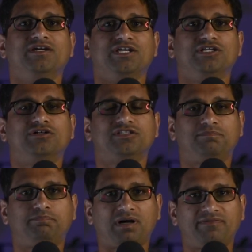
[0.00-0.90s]
You know, the
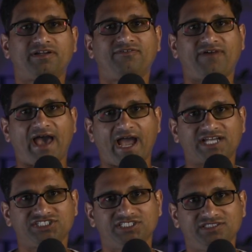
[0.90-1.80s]
power of
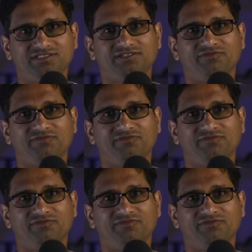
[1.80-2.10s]
action